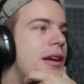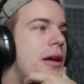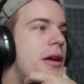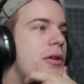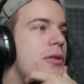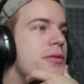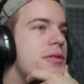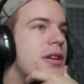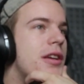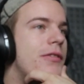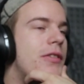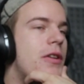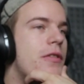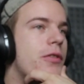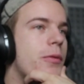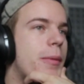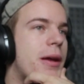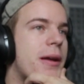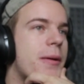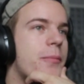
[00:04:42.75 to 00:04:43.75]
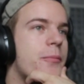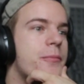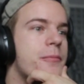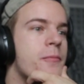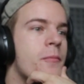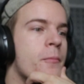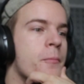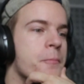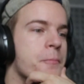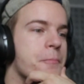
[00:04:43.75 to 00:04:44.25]
Who's gonna vote for me?
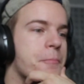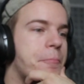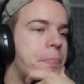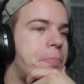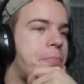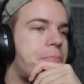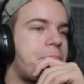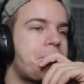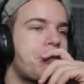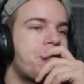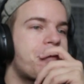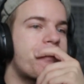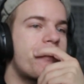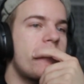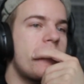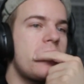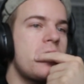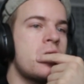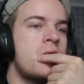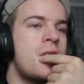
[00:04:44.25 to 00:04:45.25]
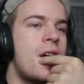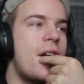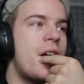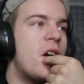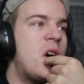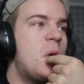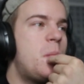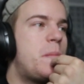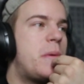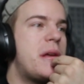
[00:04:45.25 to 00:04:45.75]
Hmm. I
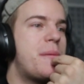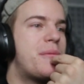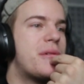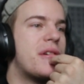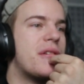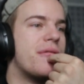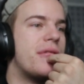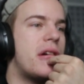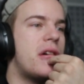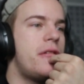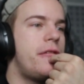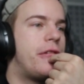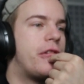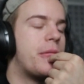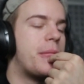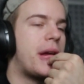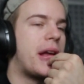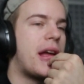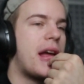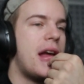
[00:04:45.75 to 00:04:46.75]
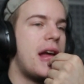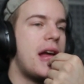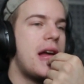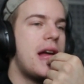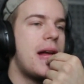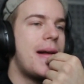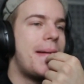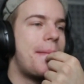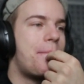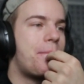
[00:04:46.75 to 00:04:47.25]
hope people vote for me.
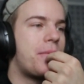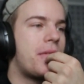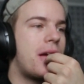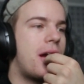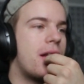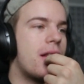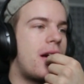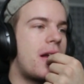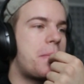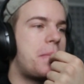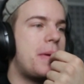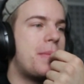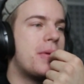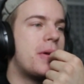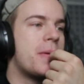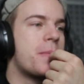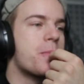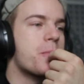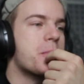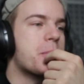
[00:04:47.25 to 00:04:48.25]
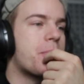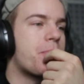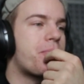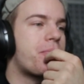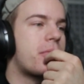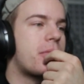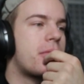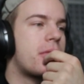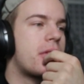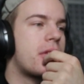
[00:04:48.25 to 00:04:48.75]
A lot of people...
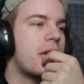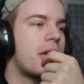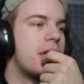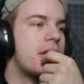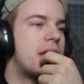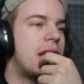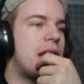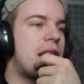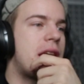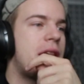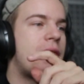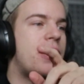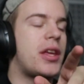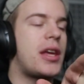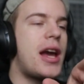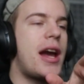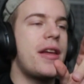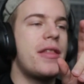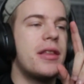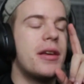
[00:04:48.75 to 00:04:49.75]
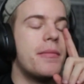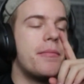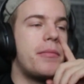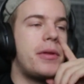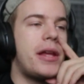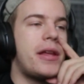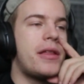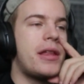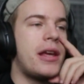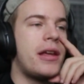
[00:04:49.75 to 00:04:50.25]
See, the guy in the
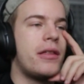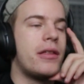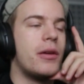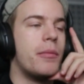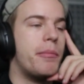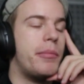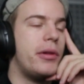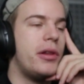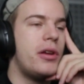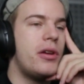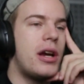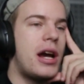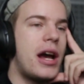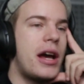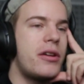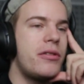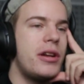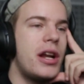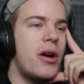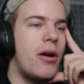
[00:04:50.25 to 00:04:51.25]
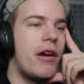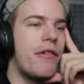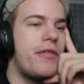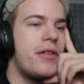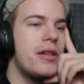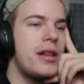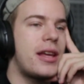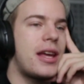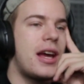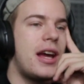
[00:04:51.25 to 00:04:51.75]
in, in the blue... I don't know, I
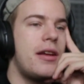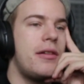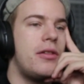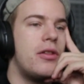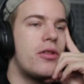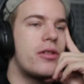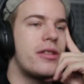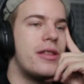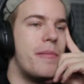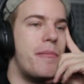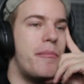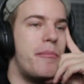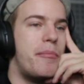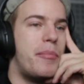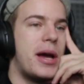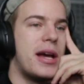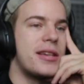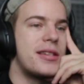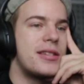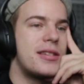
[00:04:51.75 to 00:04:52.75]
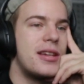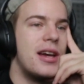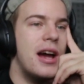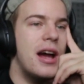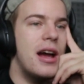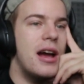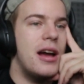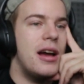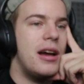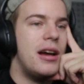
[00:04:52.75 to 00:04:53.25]
feel like I'd look the best.
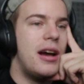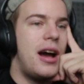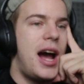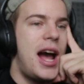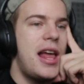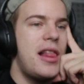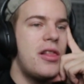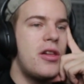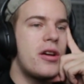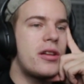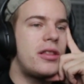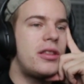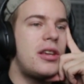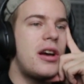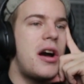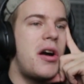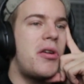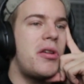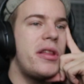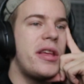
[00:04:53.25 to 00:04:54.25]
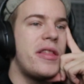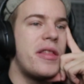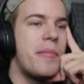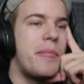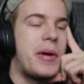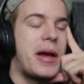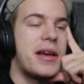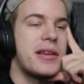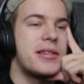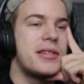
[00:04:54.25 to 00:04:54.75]
I look totally the
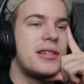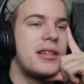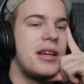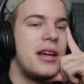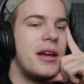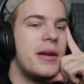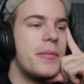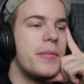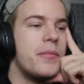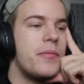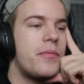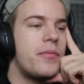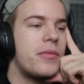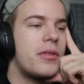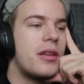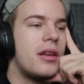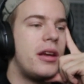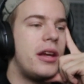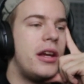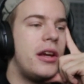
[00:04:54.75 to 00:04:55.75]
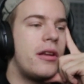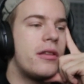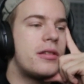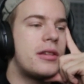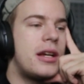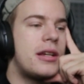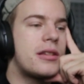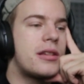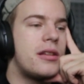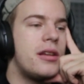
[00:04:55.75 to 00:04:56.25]
best! You know,
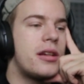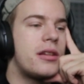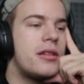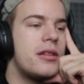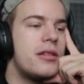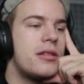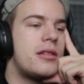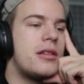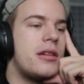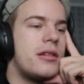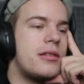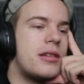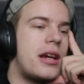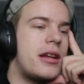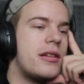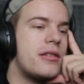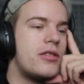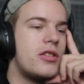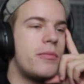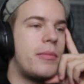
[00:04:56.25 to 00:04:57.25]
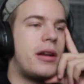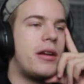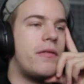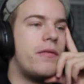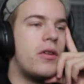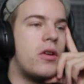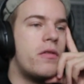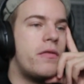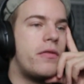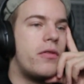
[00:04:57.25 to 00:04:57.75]
designs click to design to zoom in and
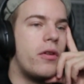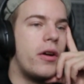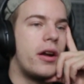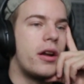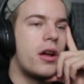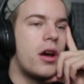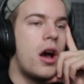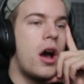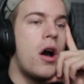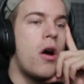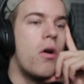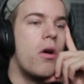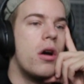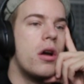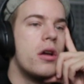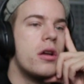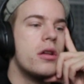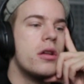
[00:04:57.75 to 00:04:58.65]
vote for it. Oh!